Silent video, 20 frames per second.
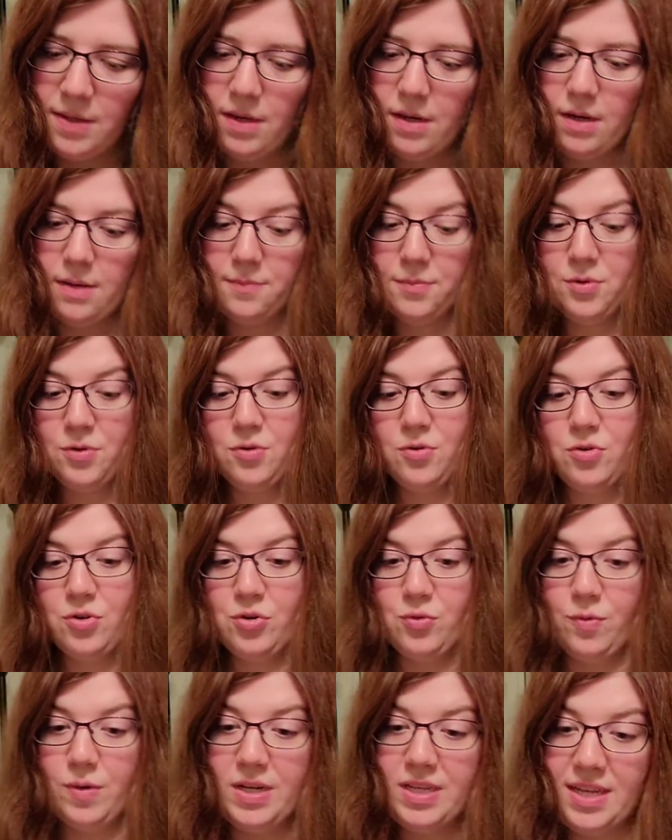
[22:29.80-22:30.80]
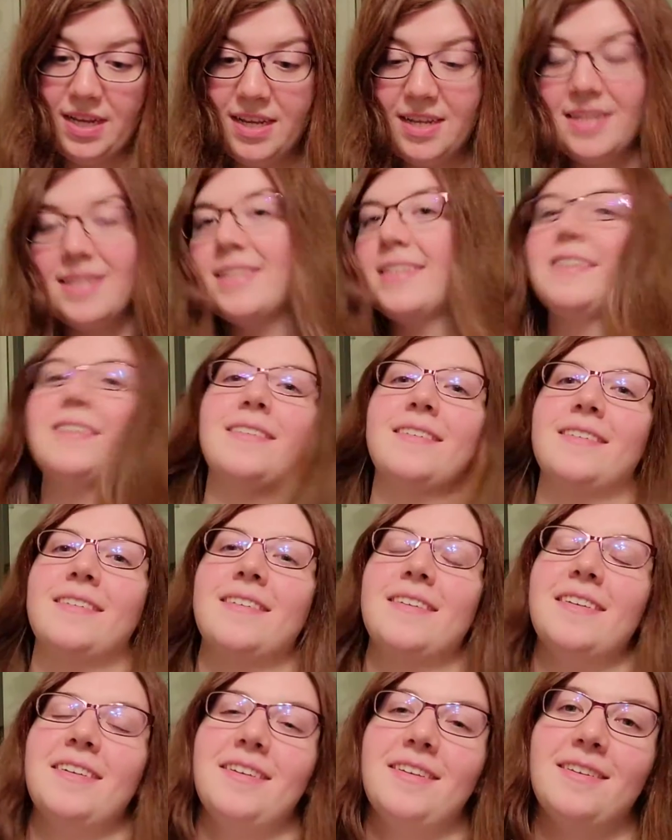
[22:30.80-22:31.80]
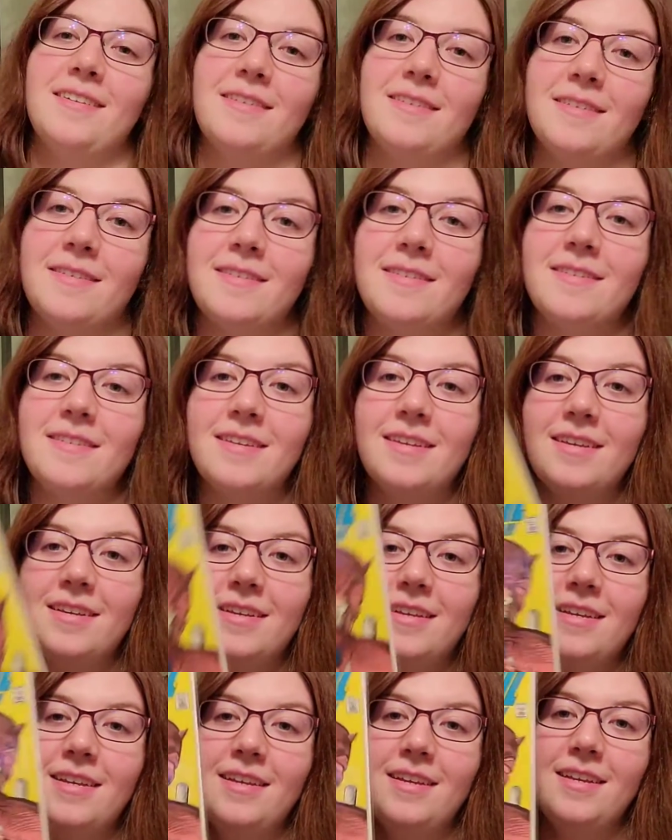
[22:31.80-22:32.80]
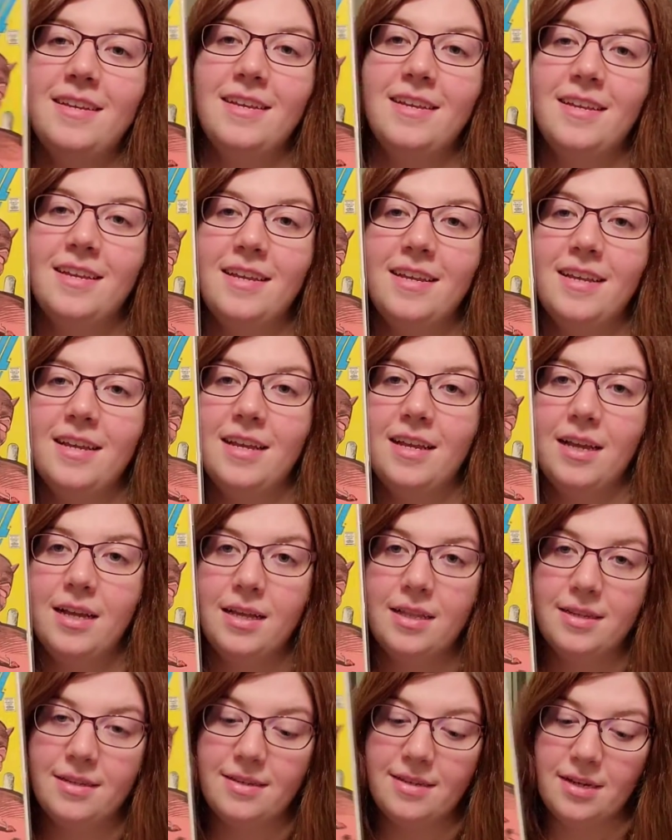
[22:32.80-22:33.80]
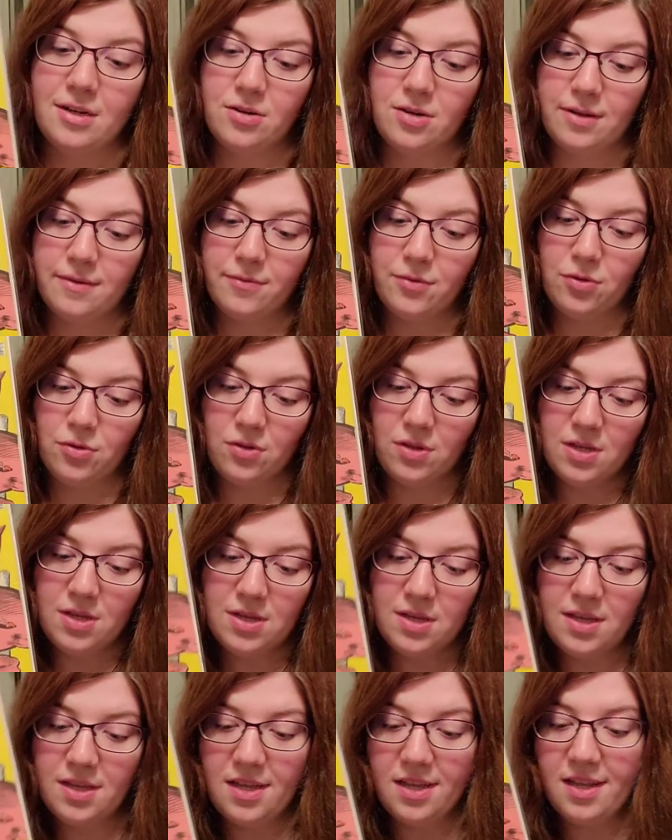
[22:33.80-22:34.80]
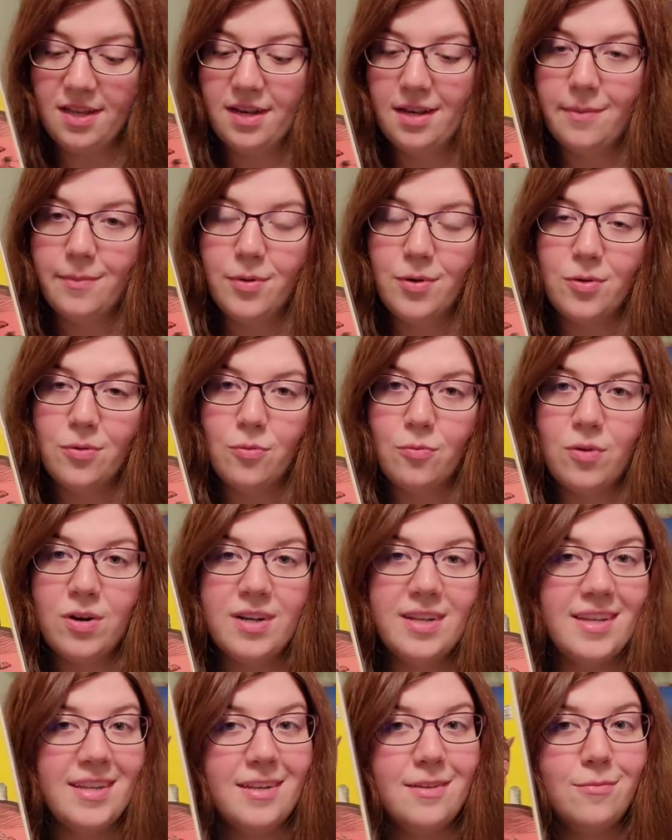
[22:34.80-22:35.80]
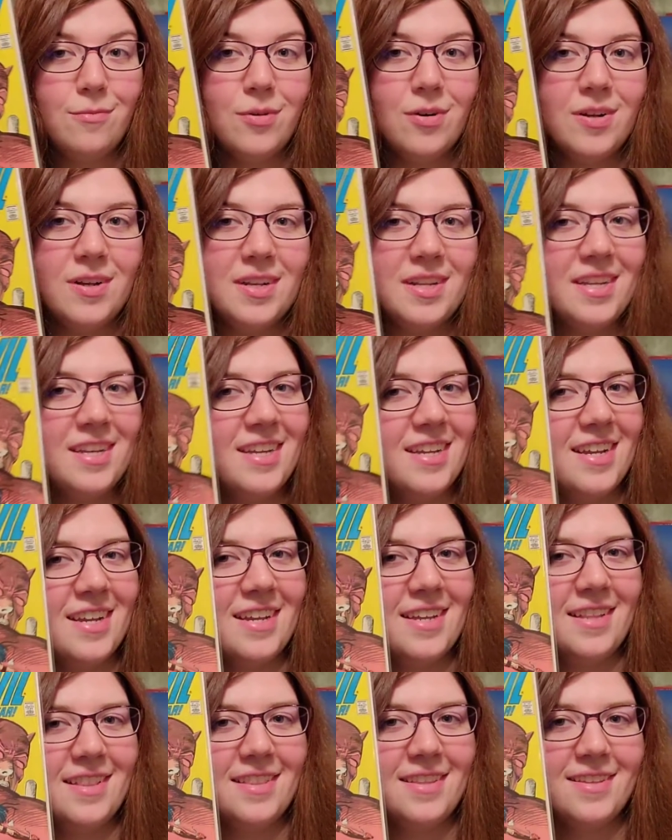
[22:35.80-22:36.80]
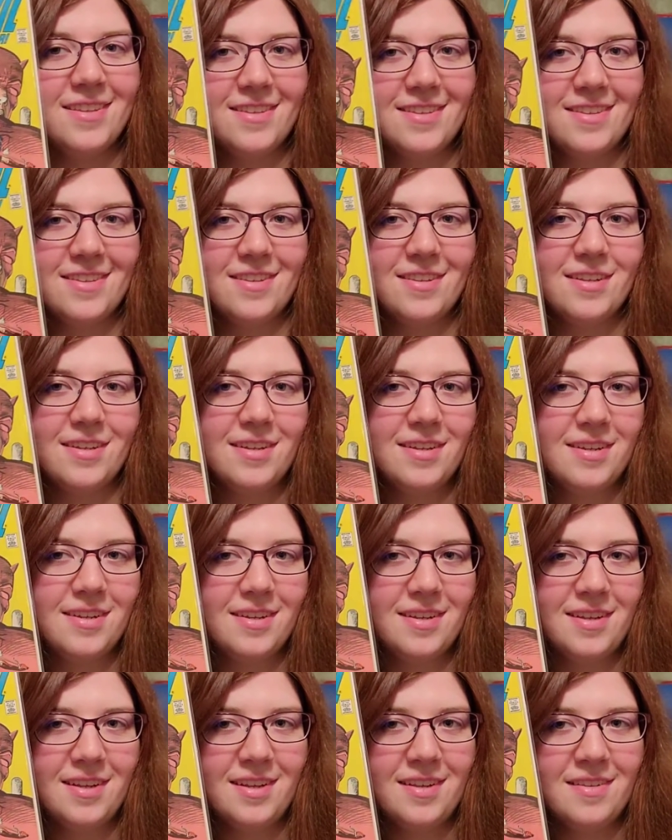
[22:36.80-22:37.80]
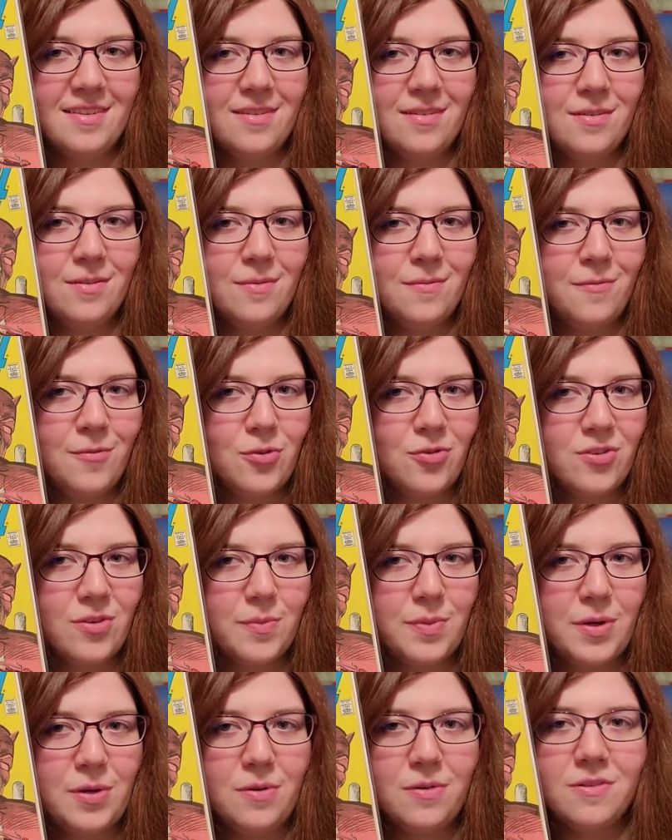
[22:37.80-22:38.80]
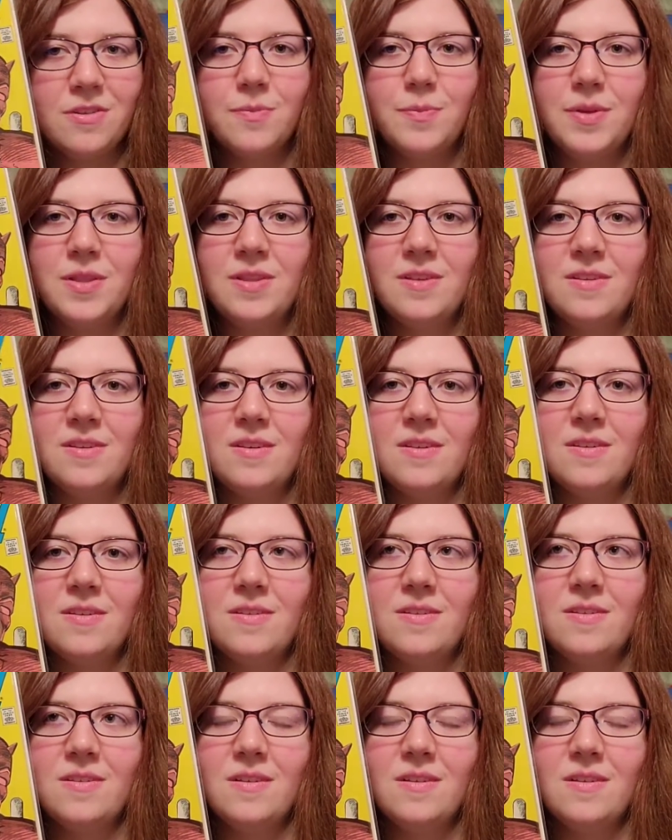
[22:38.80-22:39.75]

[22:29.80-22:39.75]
Number 28 is Daredevil number 181, and this isn't a first appearance, but this is